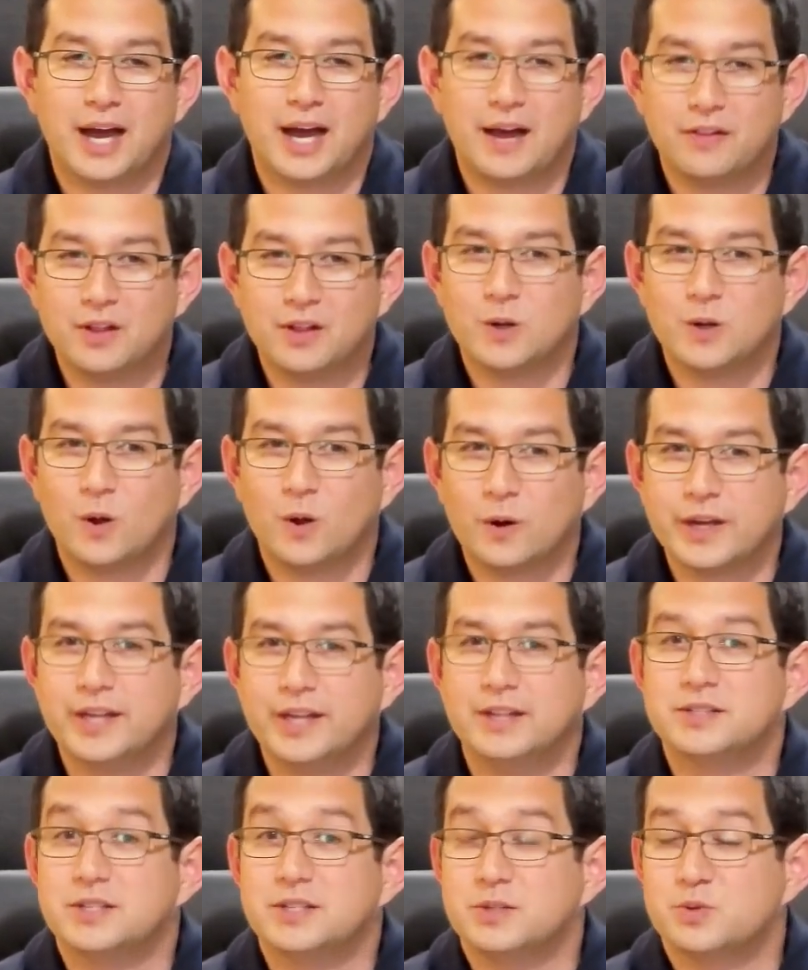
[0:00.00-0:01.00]
other
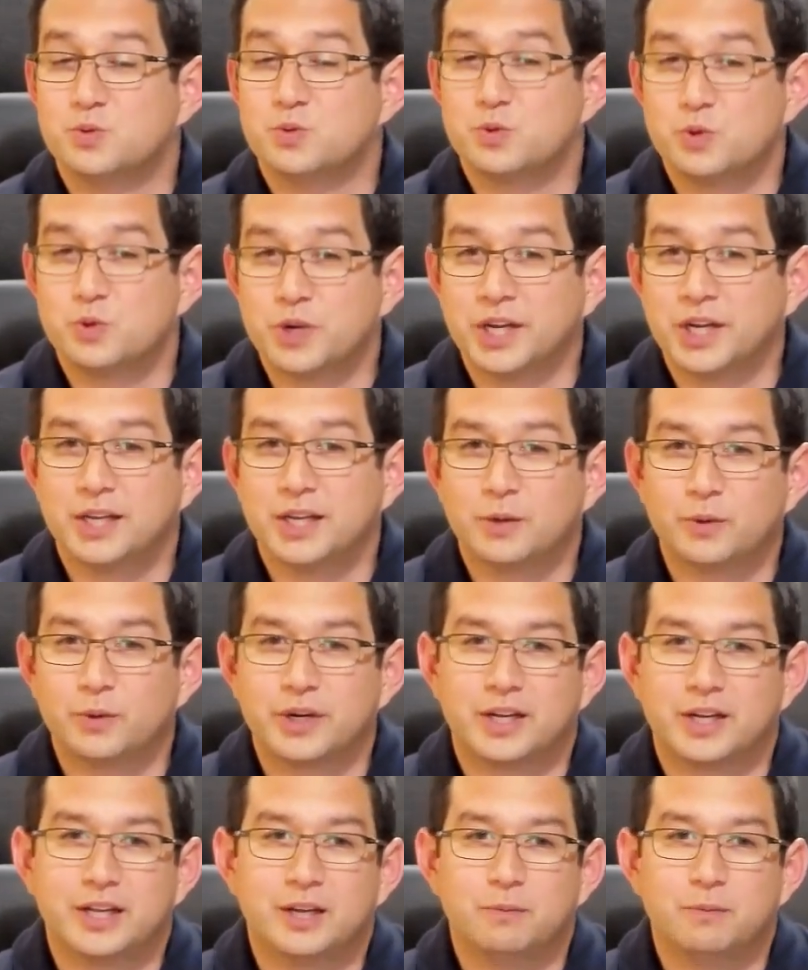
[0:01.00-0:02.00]
logins is really,
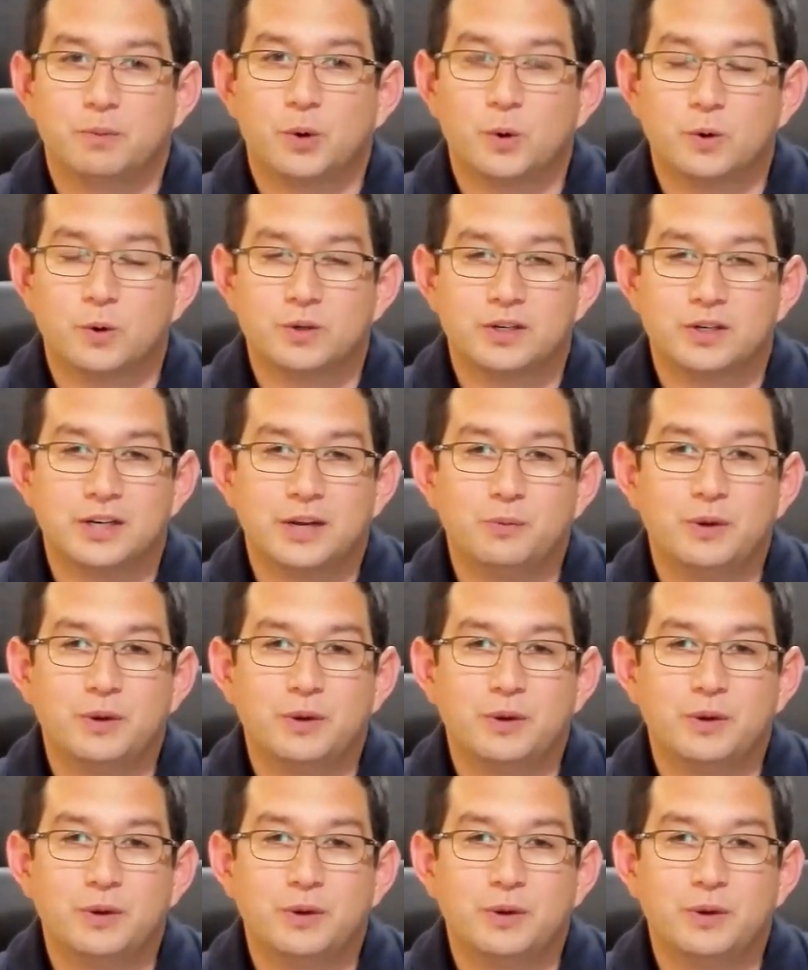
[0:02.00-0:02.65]
really important.